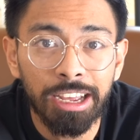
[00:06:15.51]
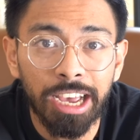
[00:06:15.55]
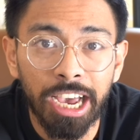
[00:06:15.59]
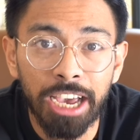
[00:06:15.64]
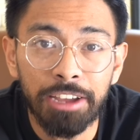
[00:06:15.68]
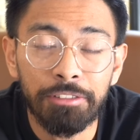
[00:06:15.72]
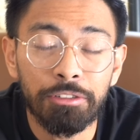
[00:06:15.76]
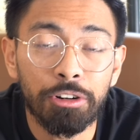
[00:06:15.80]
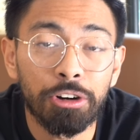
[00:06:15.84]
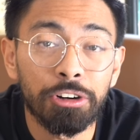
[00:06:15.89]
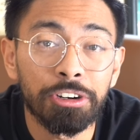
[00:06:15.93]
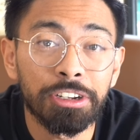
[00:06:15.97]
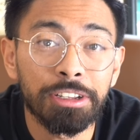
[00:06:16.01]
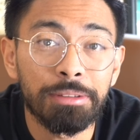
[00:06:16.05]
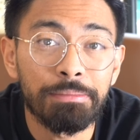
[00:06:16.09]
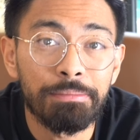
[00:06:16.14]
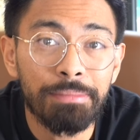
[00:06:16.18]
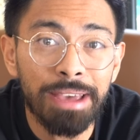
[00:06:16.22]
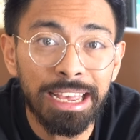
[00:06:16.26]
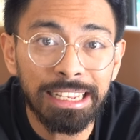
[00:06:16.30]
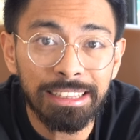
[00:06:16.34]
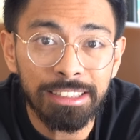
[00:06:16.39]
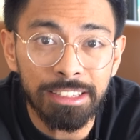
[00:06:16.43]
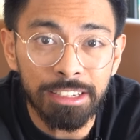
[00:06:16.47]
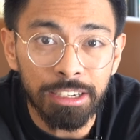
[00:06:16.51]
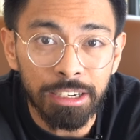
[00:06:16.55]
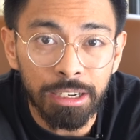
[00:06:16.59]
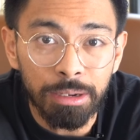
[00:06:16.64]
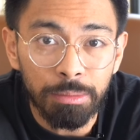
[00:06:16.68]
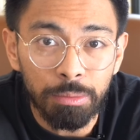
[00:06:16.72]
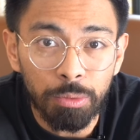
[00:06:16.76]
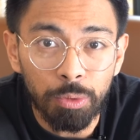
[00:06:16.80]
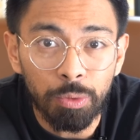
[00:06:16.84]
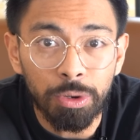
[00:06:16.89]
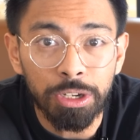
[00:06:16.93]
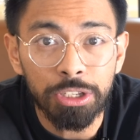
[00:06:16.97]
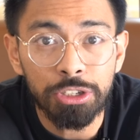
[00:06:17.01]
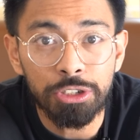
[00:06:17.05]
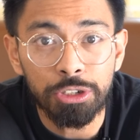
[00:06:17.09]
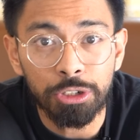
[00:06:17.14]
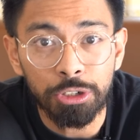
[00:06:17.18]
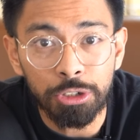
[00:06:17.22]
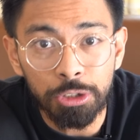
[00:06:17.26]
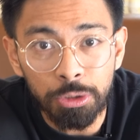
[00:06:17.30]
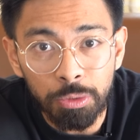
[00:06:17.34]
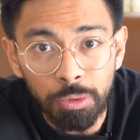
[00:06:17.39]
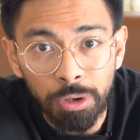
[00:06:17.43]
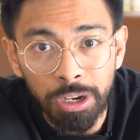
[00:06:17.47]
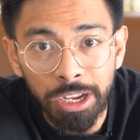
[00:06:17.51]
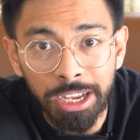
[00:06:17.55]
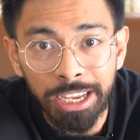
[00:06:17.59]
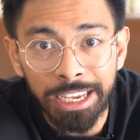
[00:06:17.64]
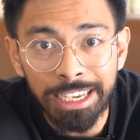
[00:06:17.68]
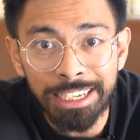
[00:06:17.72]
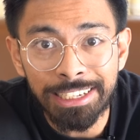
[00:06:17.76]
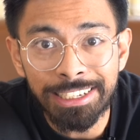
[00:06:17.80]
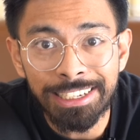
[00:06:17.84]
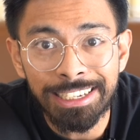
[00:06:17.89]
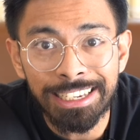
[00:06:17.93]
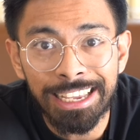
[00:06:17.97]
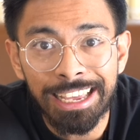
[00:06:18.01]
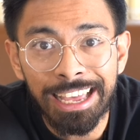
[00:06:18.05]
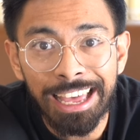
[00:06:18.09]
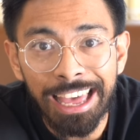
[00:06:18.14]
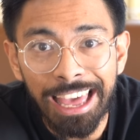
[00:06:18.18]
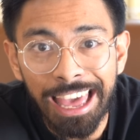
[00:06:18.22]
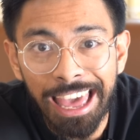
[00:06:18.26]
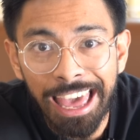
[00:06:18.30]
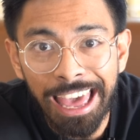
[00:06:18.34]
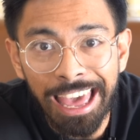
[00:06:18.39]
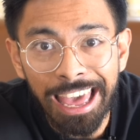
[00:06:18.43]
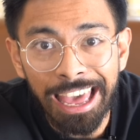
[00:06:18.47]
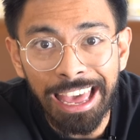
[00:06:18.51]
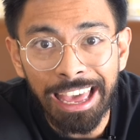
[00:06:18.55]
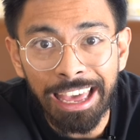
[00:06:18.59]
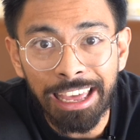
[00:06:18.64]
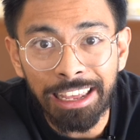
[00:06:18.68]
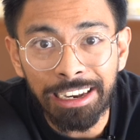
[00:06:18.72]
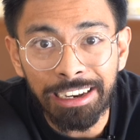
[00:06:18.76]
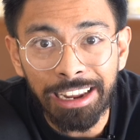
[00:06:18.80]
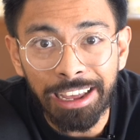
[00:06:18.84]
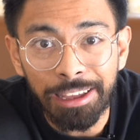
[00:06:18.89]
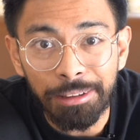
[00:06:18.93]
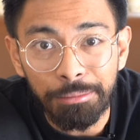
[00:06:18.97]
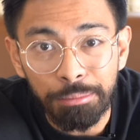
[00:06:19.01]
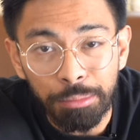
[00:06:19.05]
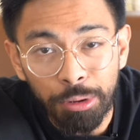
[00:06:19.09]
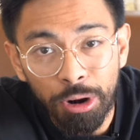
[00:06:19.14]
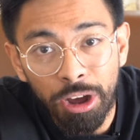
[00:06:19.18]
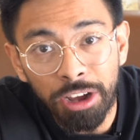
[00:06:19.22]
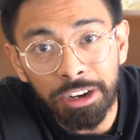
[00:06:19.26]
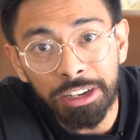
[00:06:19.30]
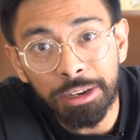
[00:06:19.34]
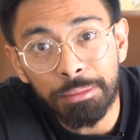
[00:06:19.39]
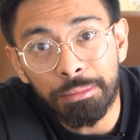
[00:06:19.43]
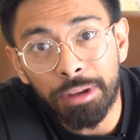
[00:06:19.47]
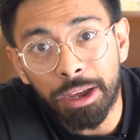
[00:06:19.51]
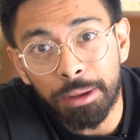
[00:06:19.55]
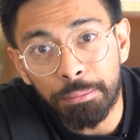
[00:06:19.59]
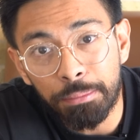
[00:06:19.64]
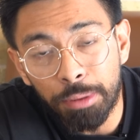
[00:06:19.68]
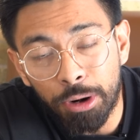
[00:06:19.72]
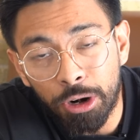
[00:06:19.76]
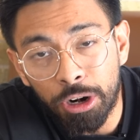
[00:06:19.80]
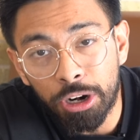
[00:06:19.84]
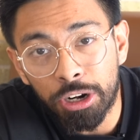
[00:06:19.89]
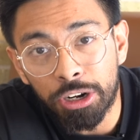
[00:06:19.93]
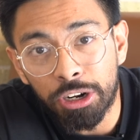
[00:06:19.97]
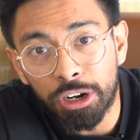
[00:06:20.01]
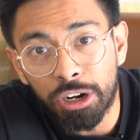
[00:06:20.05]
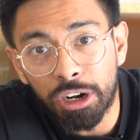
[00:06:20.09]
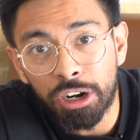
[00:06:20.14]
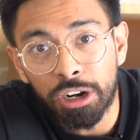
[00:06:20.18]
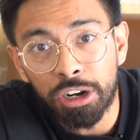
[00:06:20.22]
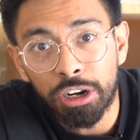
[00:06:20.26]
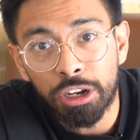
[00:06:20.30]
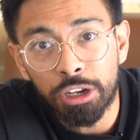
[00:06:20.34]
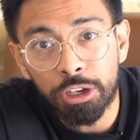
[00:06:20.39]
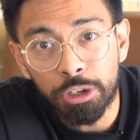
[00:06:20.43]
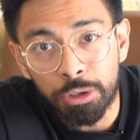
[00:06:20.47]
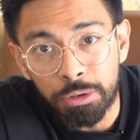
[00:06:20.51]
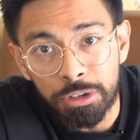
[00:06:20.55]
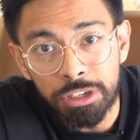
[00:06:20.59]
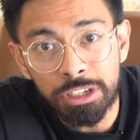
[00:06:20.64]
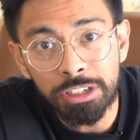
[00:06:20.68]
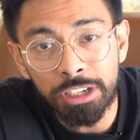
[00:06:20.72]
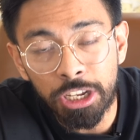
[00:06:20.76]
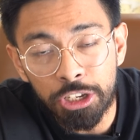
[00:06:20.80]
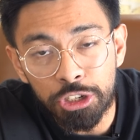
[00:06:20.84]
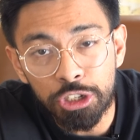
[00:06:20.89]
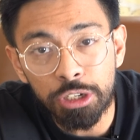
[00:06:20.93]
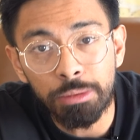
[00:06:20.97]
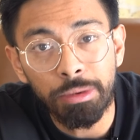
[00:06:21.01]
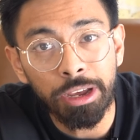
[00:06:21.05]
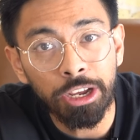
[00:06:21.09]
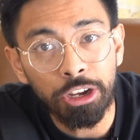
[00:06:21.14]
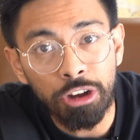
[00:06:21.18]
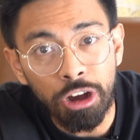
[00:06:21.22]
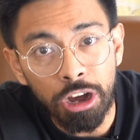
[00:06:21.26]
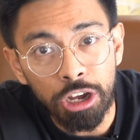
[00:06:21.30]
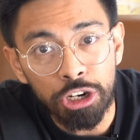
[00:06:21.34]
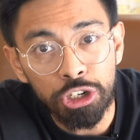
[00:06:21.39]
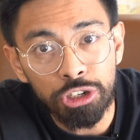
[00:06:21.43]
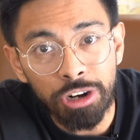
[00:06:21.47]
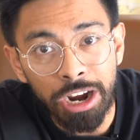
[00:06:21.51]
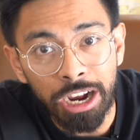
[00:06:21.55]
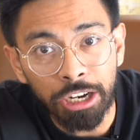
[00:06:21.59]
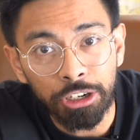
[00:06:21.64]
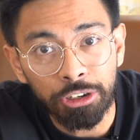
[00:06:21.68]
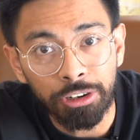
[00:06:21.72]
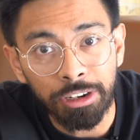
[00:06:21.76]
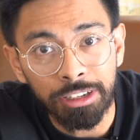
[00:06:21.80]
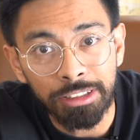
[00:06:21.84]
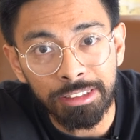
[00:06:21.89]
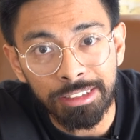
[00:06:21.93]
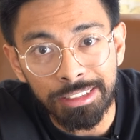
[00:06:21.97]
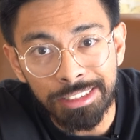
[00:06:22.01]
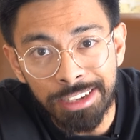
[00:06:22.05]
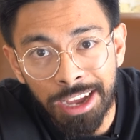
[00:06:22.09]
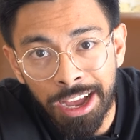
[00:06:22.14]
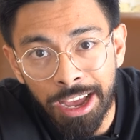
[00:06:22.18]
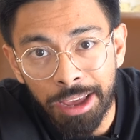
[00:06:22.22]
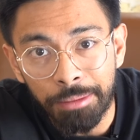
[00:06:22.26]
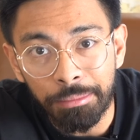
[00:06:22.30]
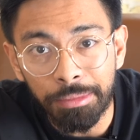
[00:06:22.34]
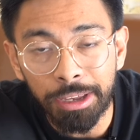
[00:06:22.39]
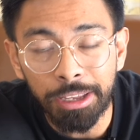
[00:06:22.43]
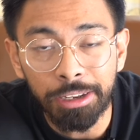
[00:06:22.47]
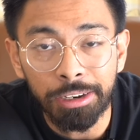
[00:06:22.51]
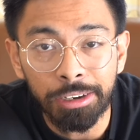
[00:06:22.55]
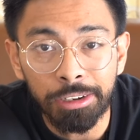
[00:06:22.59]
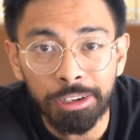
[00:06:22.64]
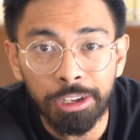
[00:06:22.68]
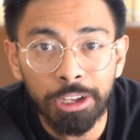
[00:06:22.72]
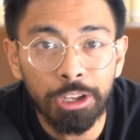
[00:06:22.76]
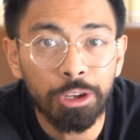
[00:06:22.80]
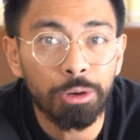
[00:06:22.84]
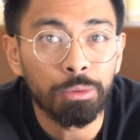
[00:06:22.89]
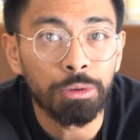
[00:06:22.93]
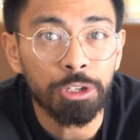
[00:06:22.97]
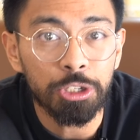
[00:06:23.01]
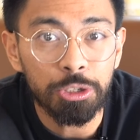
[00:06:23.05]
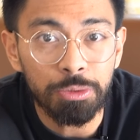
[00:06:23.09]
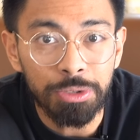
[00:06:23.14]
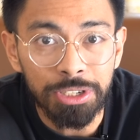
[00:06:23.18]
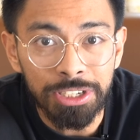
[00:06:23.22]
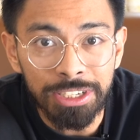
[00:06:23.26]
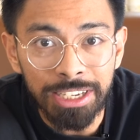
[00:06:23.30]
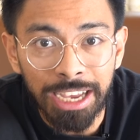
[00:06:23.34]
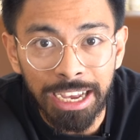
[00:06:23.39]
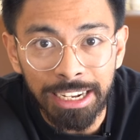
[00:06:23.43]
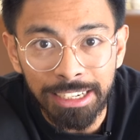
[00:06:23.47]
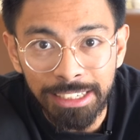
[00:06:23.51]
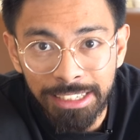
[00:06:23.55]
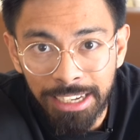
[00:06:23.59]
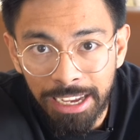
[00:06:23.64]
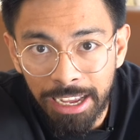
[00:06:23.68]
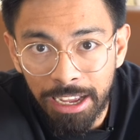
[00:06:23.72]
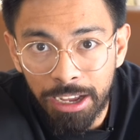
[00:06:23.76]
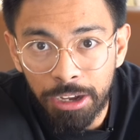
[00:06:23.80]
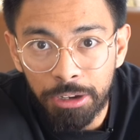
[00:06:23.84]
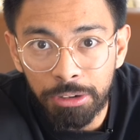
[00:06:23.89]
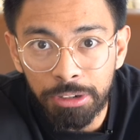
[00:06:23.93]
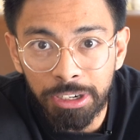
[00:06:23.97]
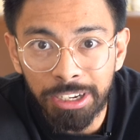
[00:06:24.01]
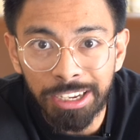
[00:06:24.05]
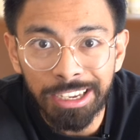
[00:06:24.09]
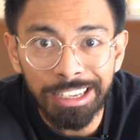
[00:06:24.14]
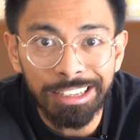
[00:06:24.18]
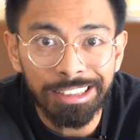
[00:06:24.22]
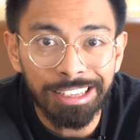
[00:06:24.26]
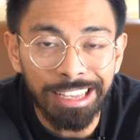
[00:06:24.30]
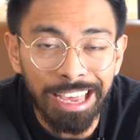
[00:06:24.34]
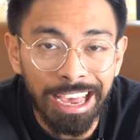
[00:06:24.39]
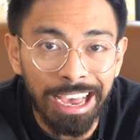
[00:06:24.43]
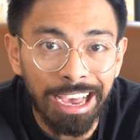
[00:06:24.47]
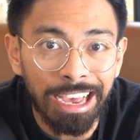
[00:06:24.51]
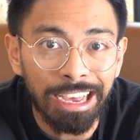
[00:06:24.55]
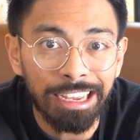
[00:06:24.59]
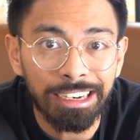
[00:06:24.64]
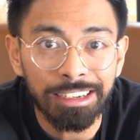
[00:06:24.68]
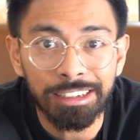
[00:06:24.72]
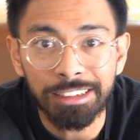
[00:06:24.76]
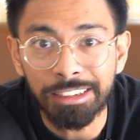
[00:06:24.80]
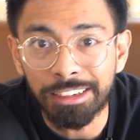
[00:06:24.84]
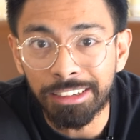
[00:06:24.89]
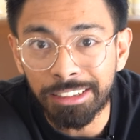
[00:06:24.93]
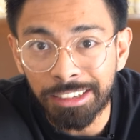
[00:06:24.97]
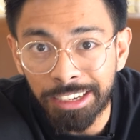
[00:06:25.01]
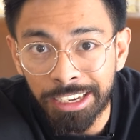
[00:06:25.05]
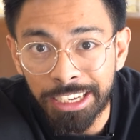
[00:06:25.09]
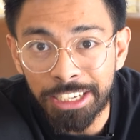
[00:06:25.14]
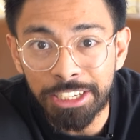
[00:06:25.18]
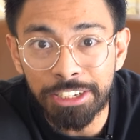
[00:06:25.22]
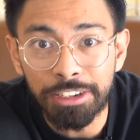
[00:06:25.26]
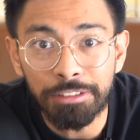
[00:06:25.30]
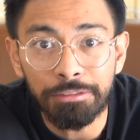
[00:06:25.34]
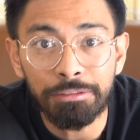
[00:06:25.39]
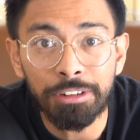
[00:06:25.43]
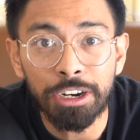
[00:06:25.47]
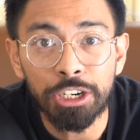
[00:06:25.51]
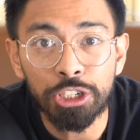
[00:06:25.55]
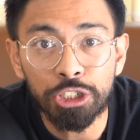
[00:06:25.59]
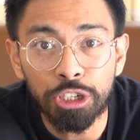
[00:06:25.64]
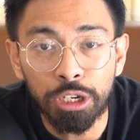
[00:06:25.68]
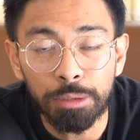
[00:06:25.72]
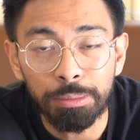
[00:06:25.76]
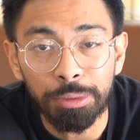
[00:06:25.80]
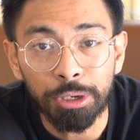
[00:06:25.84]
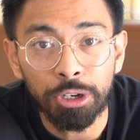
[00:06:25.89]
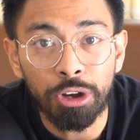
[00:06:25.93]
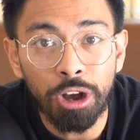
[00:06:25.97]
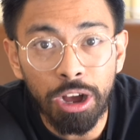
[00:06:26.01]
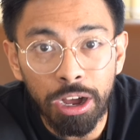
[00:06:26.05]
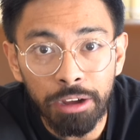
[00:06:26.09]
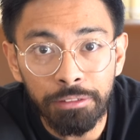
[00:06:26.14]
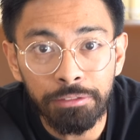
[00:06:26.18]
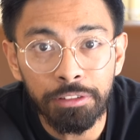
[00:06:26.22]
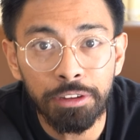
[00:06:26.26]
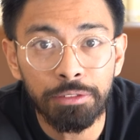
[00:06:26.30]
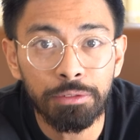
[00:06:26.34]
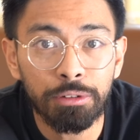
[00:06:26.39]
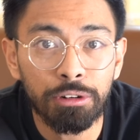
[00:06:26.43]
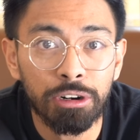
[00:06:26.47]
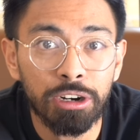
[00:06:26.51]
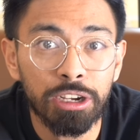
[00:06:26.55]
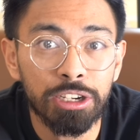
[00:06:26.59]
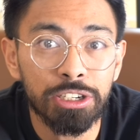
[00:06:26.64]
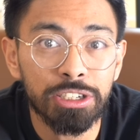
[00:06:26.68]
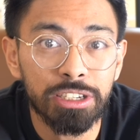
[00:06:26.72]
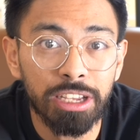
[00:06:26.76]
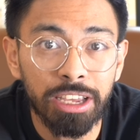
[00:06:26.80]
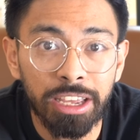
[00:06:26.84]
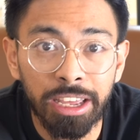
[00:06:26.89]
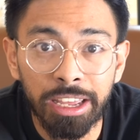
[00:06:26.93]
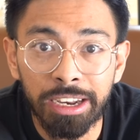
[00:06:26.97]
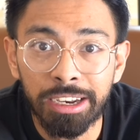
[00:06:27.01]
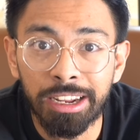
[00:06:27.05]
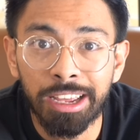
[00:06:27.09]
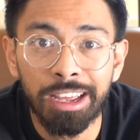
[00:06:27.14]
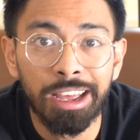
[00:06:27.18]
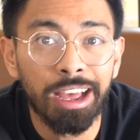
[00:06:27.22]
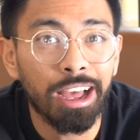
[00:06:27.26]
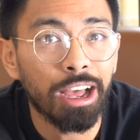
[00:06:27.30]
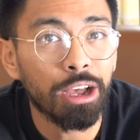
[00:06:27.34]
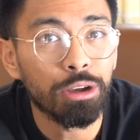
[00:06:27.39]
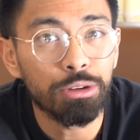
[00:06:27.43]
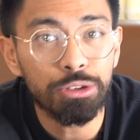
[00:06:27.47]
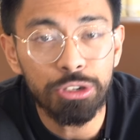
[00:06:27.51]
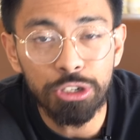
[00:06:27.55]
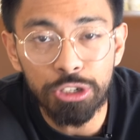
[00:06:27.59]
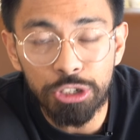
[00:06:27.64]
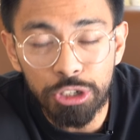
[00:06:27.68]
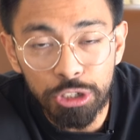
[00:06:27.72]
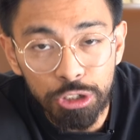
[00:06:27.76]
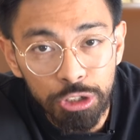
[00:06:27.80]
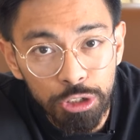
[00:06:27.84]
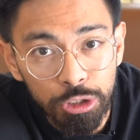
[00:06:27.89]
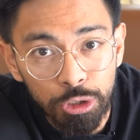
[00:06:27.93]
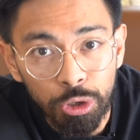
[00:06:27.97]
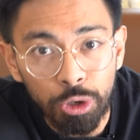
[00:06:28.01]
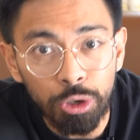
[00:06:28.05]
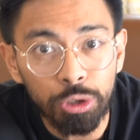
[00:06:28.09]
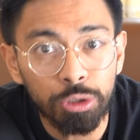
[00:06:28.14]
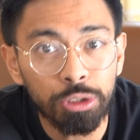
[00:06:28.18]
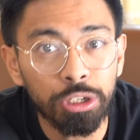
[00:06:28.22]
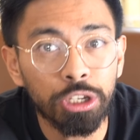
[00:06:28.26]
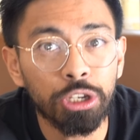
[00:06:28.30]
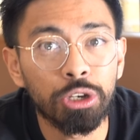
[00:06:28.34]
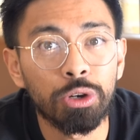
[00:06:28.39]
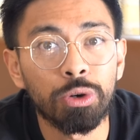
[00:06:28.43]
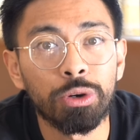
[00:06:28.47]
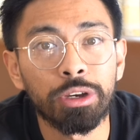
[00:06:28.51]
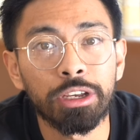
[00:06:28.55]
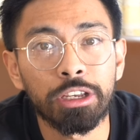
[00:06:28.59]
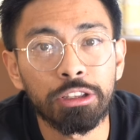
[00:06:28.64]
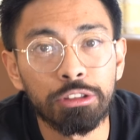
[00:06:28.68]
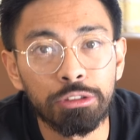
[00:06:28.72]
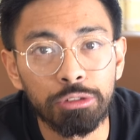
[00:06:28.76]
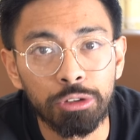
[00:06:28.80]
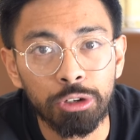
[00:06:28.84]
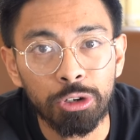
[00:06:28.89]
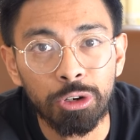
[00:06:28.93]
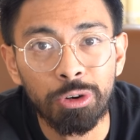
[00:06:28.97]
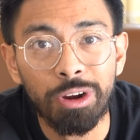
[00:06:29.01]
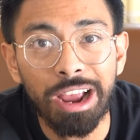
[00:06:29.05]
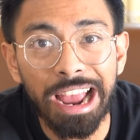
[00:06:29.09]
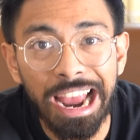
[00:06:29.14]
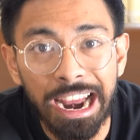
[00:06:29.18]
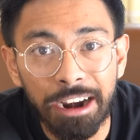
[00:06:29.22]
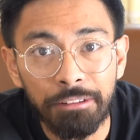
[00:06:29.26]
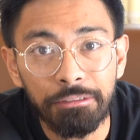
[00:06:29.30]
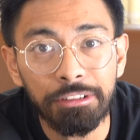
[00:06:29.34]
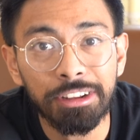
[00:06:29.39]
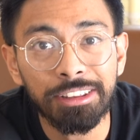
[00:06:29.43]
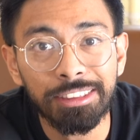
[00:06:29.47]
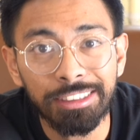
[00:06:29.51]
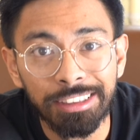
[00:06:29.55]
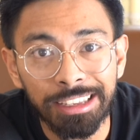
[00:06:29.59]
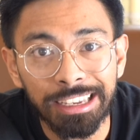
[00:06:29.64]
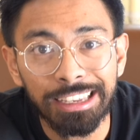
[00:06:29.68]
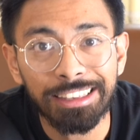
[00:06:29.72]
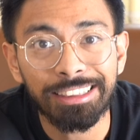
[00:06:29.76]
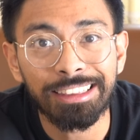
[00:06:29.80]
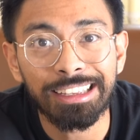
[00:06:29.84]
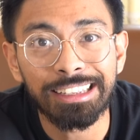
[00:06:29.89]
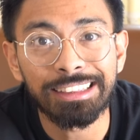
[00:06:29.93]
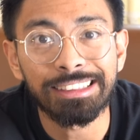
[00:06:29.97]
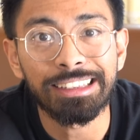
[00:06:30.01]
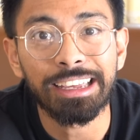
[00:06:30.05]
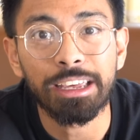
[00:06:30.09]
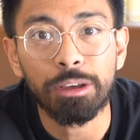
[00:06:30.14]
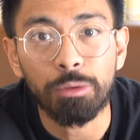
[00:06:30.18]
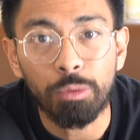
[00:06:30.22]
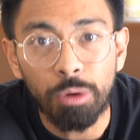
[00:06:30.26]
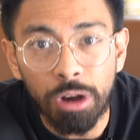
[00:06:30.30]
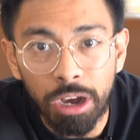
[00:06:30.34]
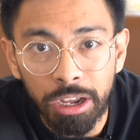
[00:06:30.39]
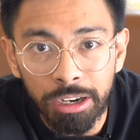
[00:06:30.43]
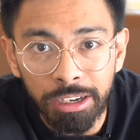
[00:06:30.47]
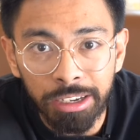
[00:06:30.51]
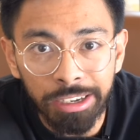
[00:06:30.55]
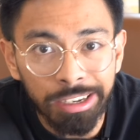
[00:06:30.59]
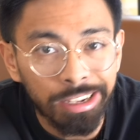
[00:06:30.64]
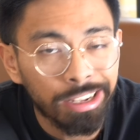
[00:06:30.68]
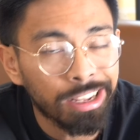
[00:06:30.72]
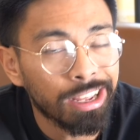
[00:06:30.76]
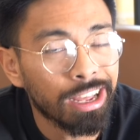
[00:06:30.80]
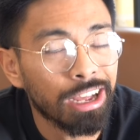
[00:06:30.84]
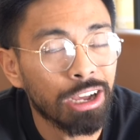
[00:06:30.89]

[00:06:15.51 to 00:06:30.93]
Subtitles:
I've already met them once or twice, and I brought in my partner, who was essentially my contractor at the time. And once we sat down, they had a nice fresh cup of coffee for us, and I was just slowly going through everything that they wanted.